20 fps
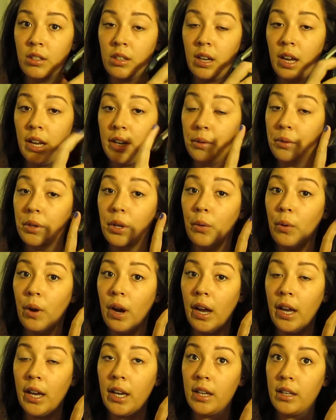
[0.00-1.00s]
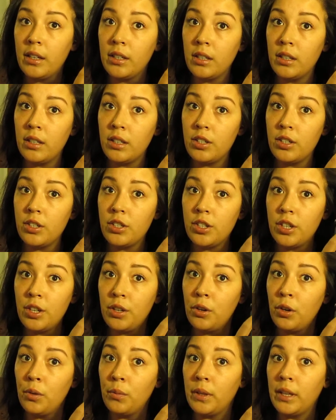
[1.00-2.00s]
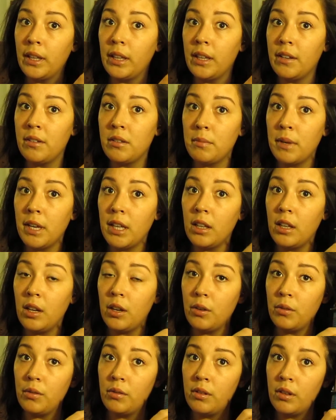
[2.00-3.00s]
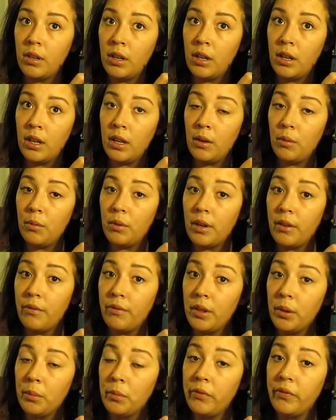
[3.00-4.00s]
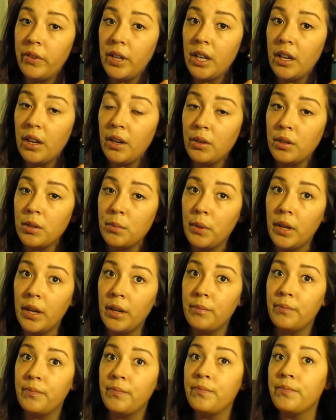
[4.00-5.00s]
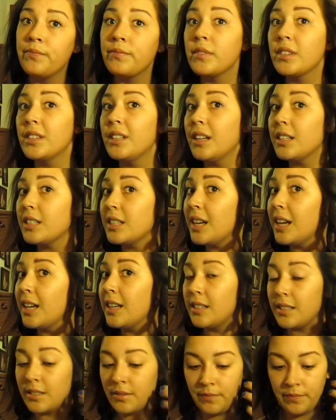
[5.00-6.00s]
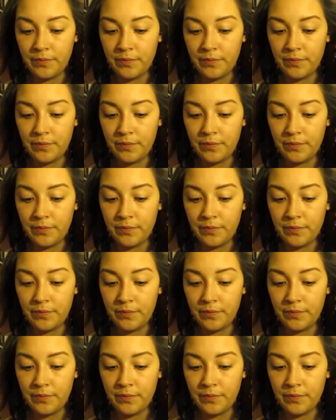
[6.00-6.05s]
I don't know why. She normally leaves me alone when I'm filming videos, but not tonight.